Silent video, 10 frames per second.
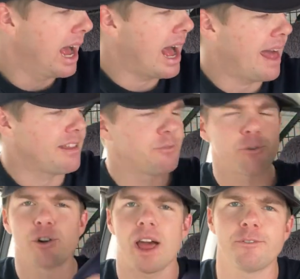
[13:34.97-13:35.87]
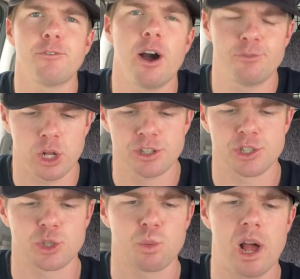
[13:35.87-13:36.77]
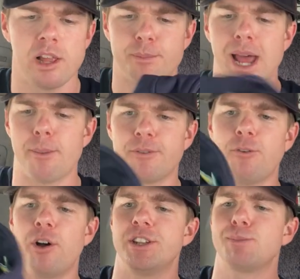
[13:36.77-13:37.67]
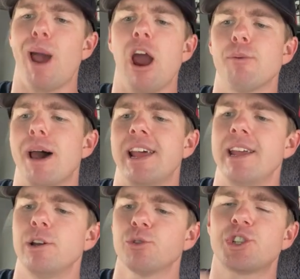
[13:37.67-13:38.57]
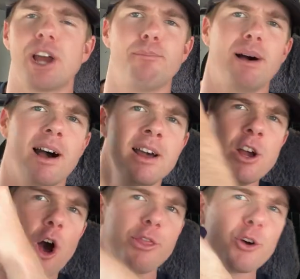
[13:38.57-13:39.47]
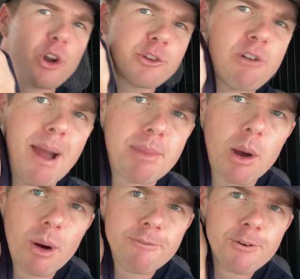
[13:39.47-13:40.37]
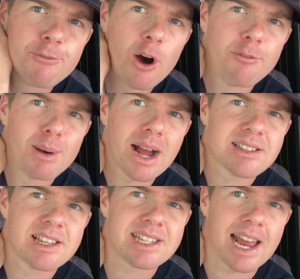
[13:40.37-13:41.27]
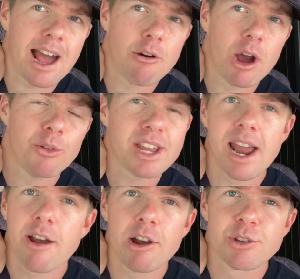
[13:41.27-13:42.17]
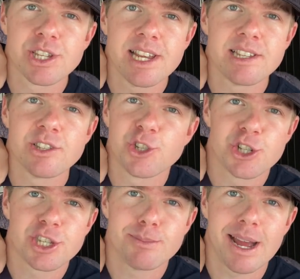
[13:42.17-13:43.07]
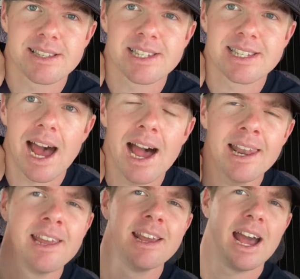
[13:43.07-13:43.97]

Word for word: Uh, and then for another $5 as well, I've been able to find this Parramatta Eels jumper. I thought I'd grab that one for five bucks. It's NRL, the NRL season's just about to start.